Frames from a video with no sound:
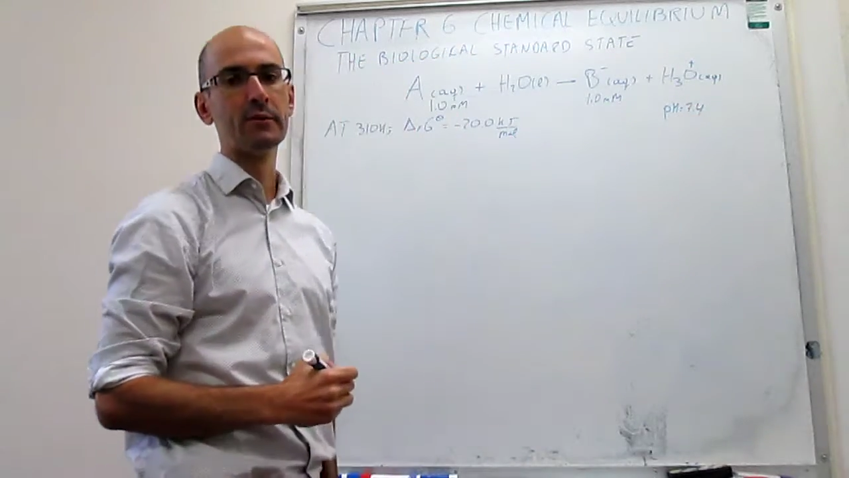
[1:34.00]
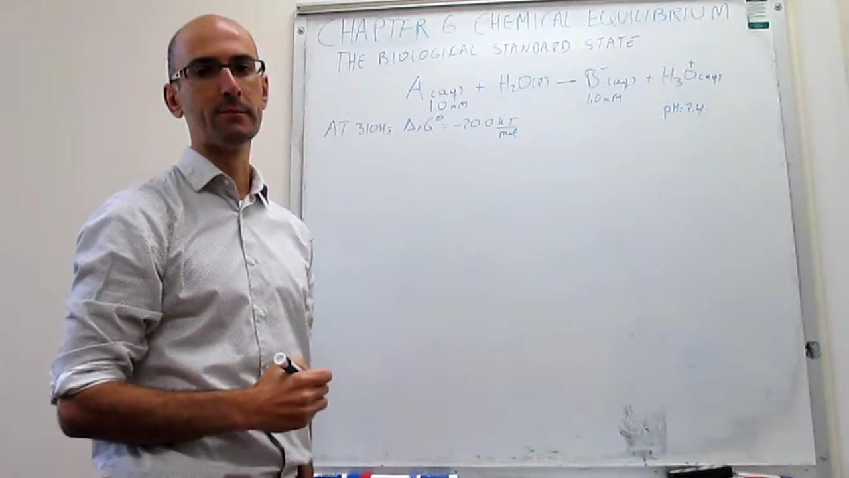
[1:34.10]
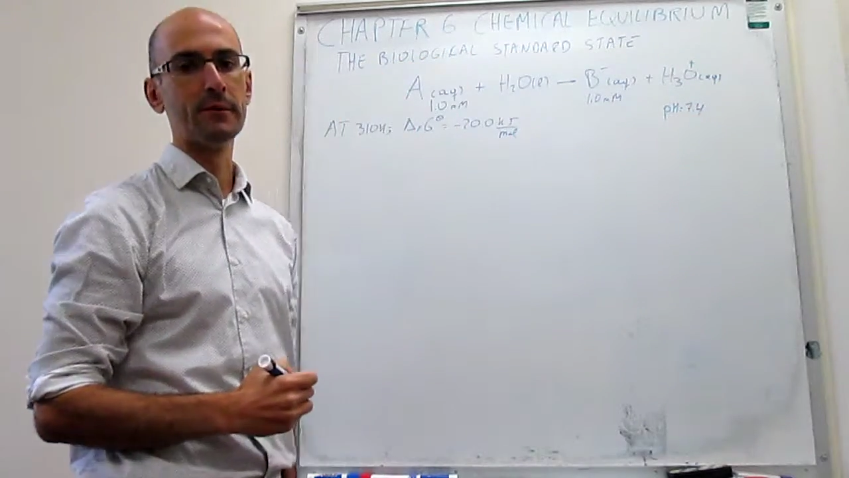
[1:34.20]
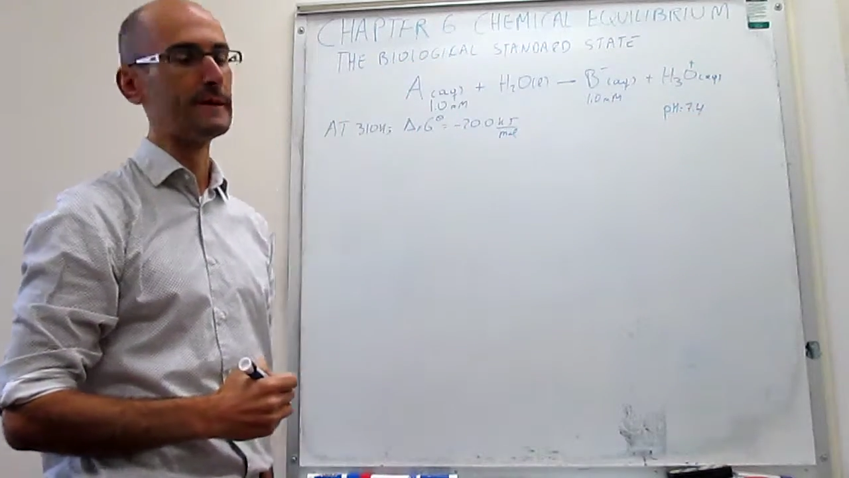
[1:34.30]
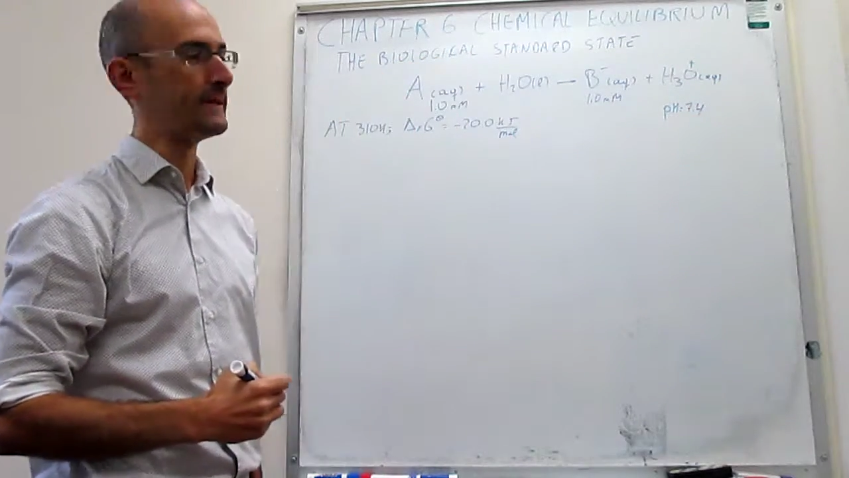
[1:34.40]
in
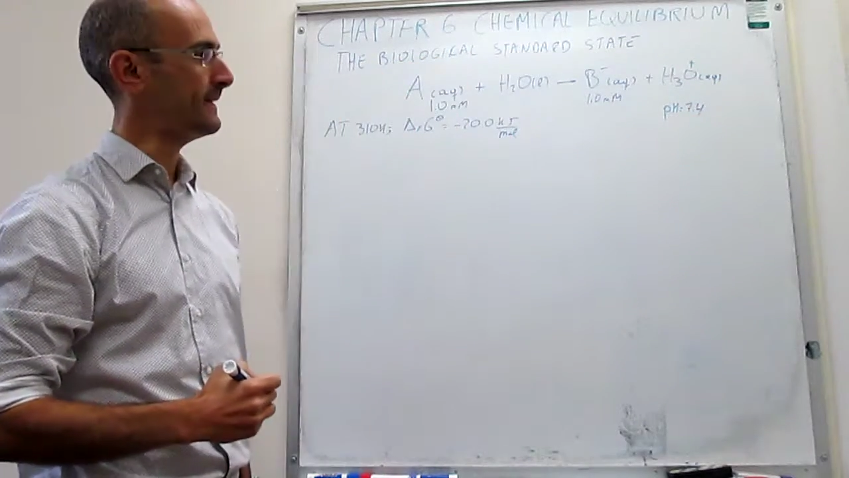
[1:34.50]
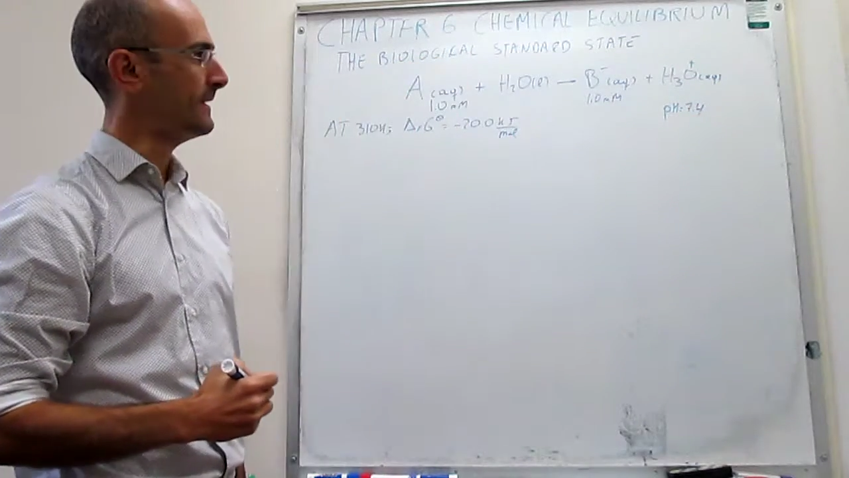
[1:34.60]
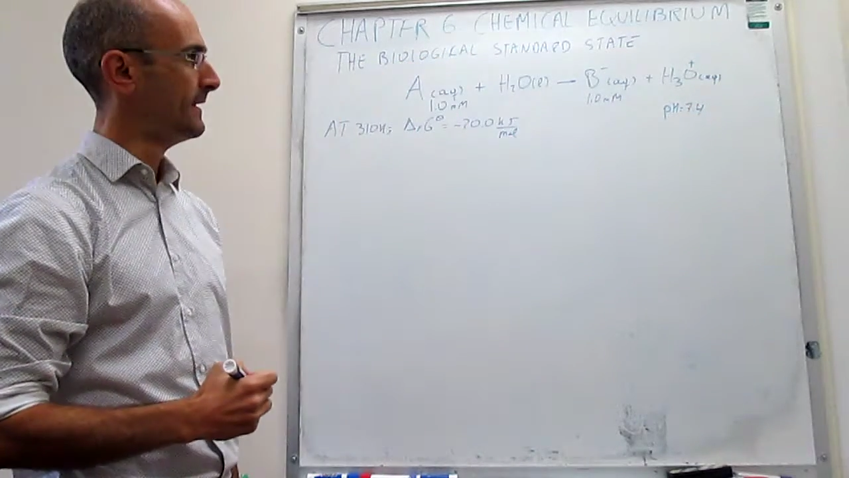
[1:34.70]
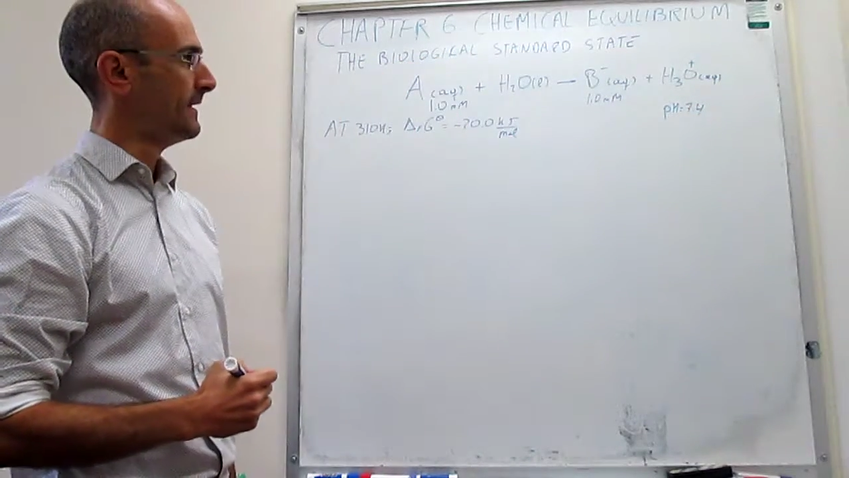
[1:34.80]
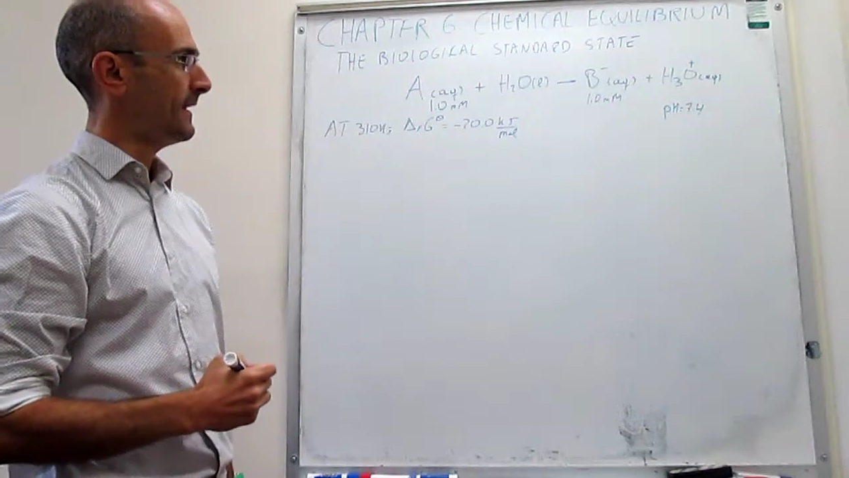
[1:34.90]
blood.
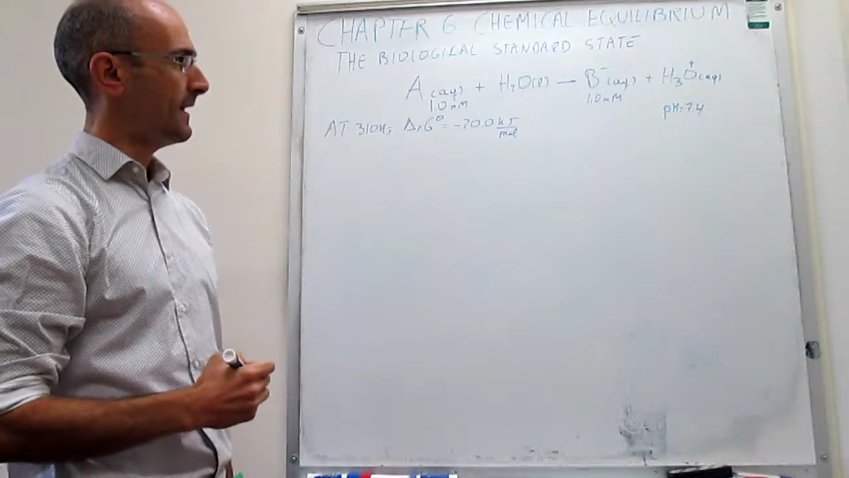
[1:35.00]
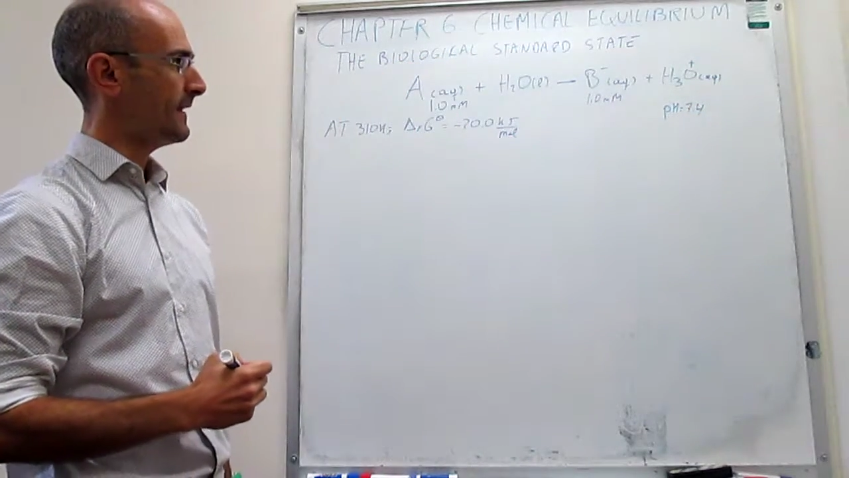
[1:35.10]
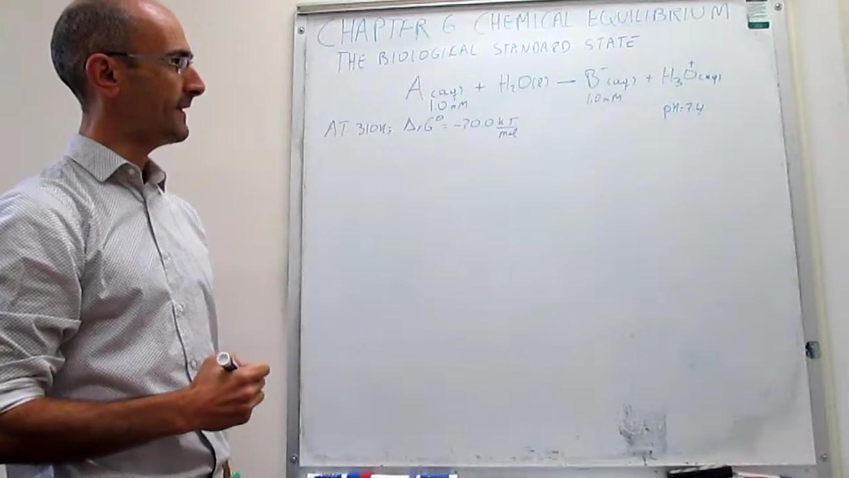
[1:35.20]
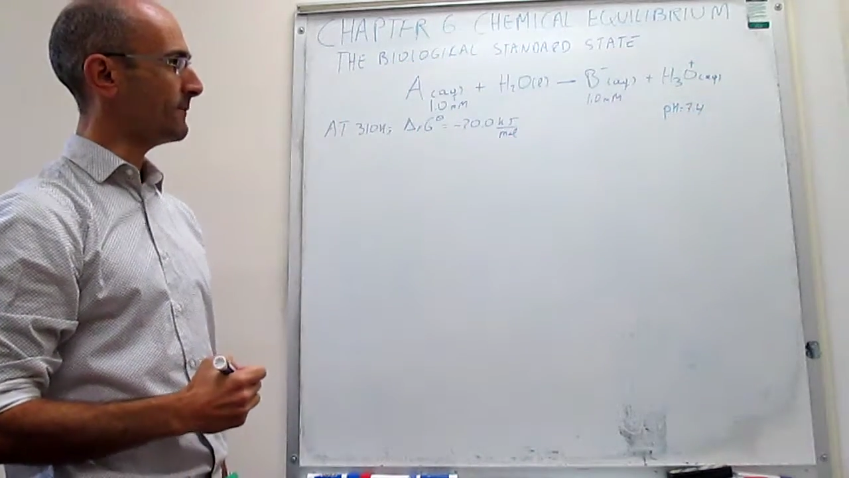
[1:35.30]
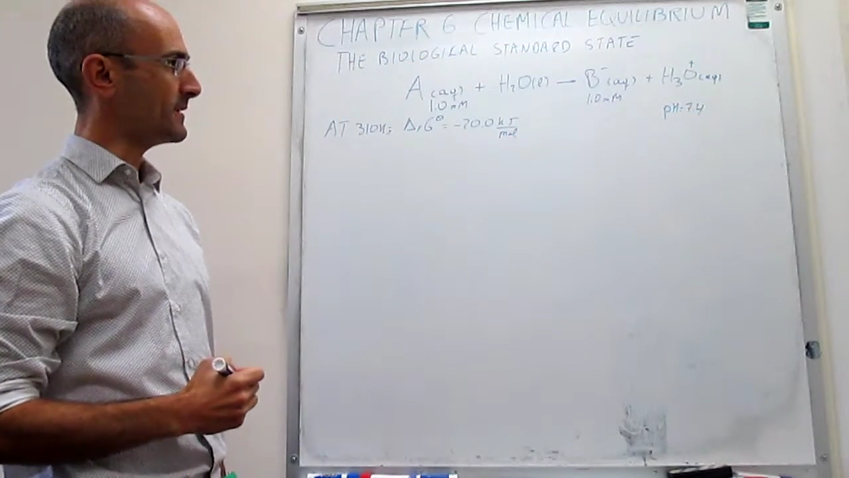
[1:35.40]

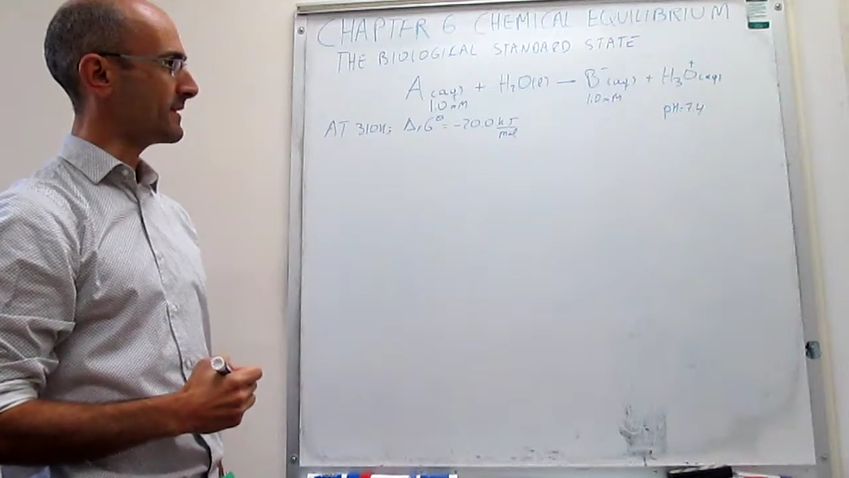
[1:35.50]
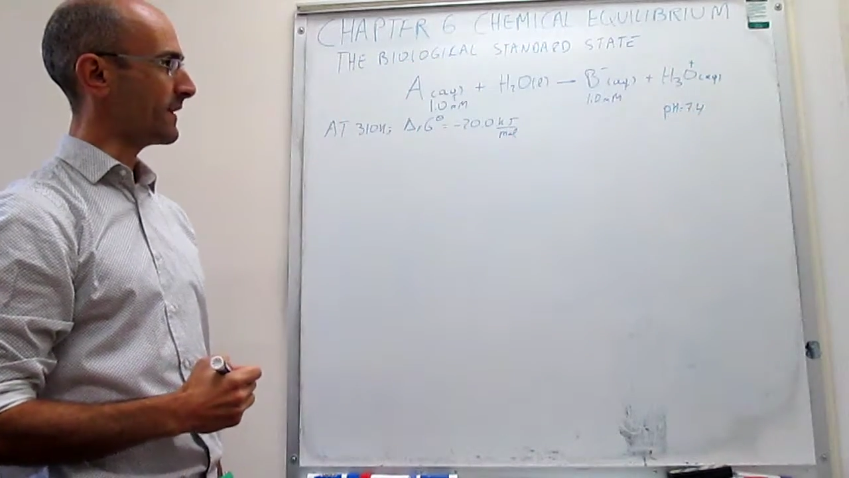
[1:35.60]
And that means that